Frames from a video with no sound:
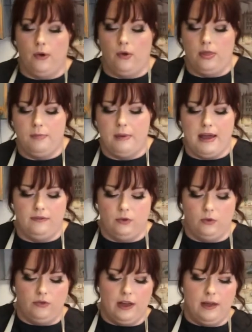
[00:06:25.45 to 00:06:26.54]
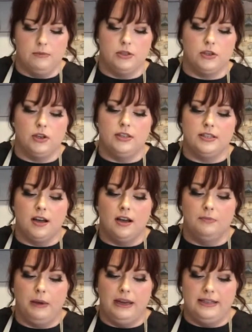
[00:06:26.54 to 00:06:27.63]
on the pavlova, I'm just going to
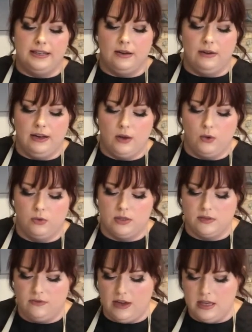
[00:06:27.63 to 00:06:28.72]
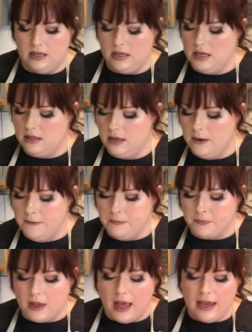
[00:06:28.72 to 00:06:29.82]
start painting our little ghost faces.
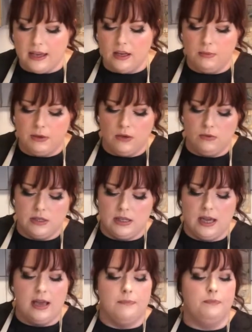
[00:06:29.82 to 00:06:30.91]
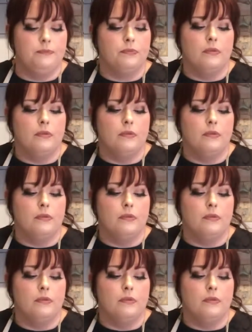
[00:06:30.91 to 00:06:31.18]
And I'm going to be using a